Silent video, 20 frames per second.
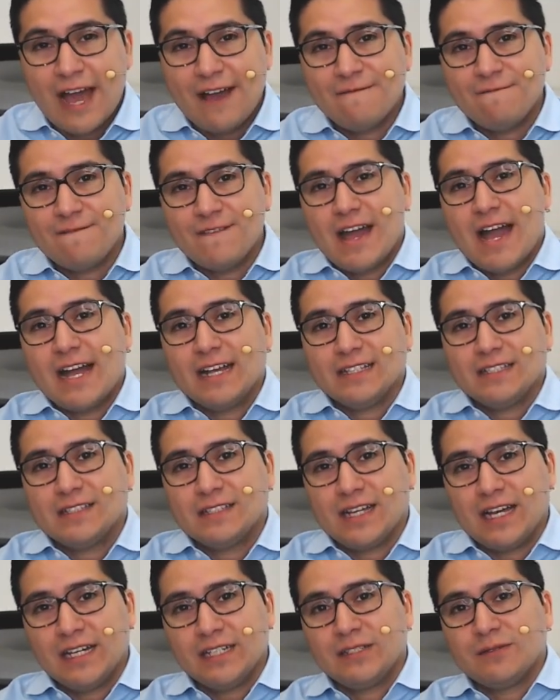that,
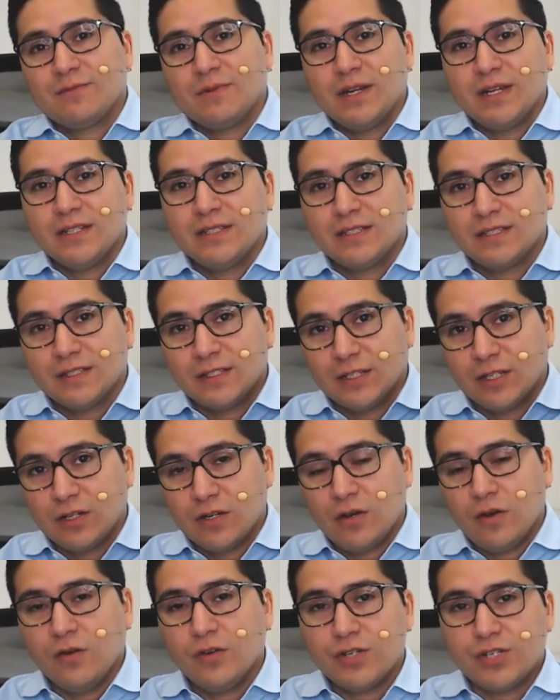tight spreads,
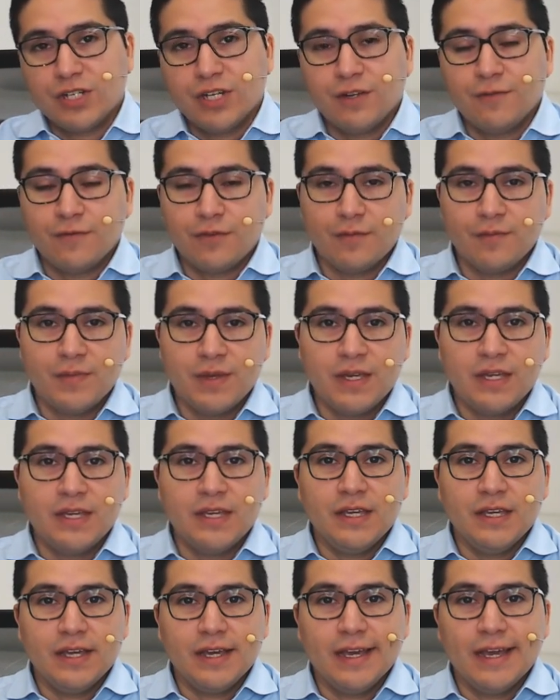coaching from
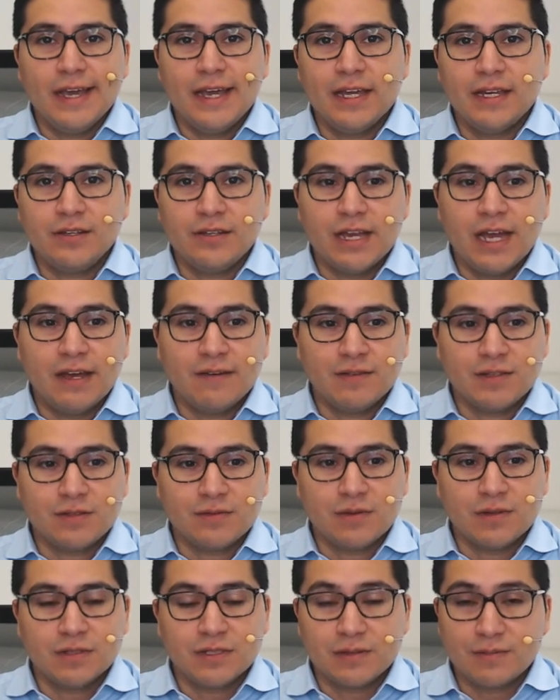me, and you have as
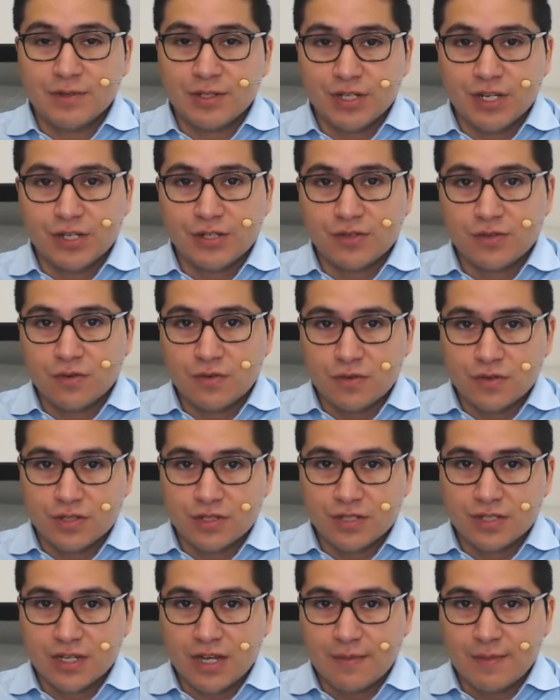well some educational
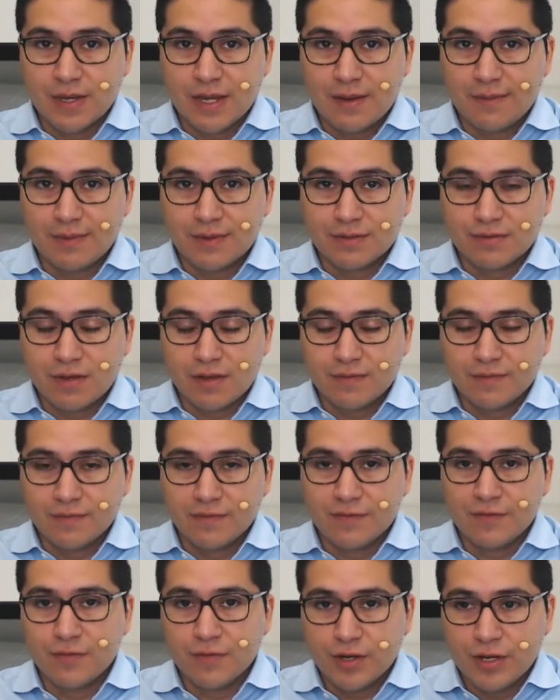courses coming up as well.
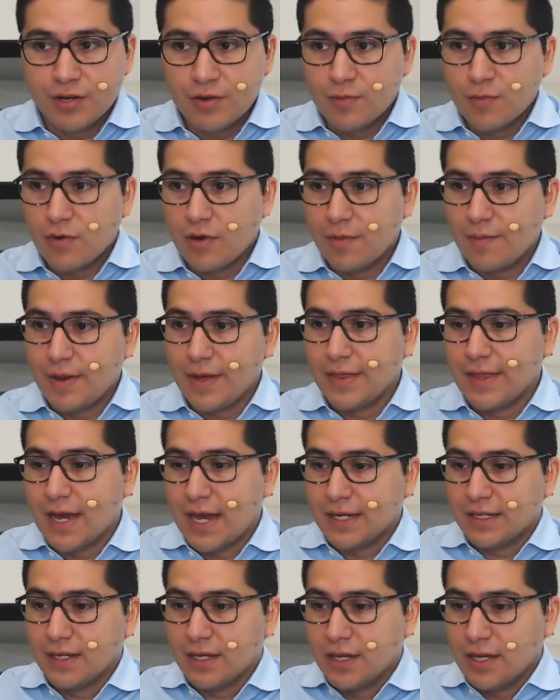If you want to know more about
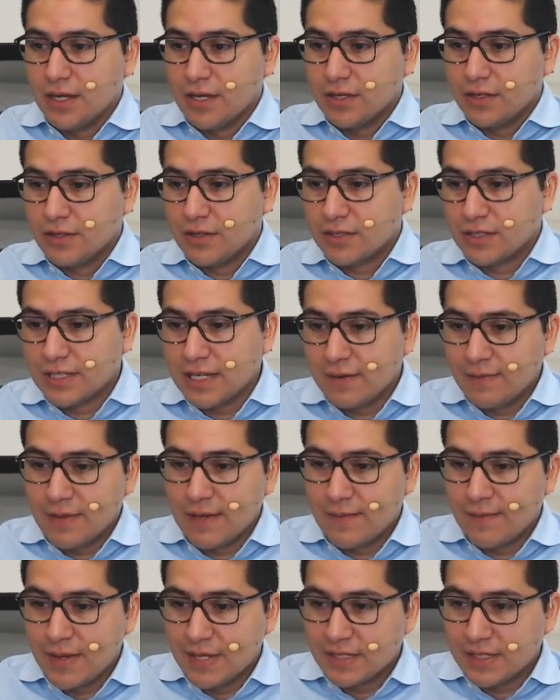that, just send me a
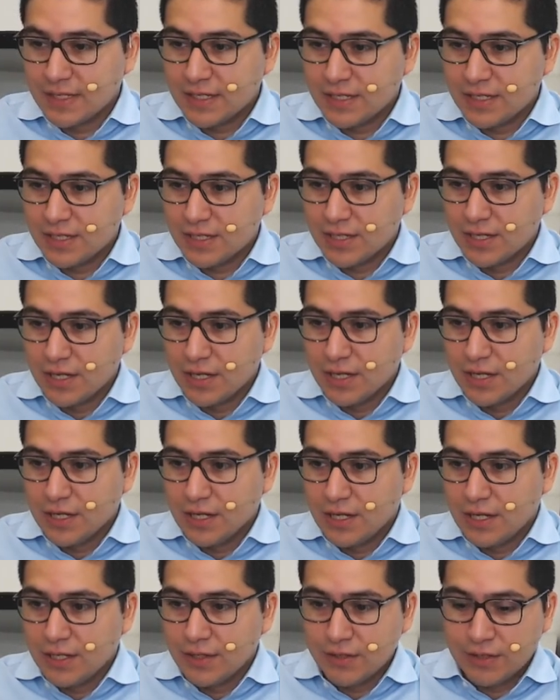message.
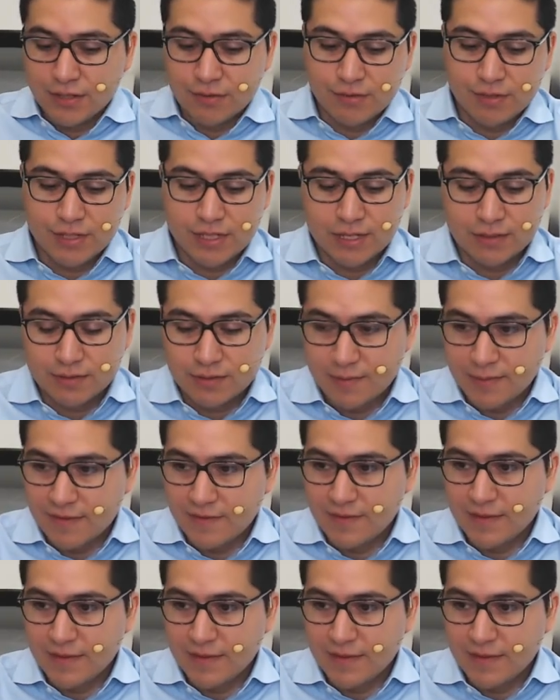You can reach out to me via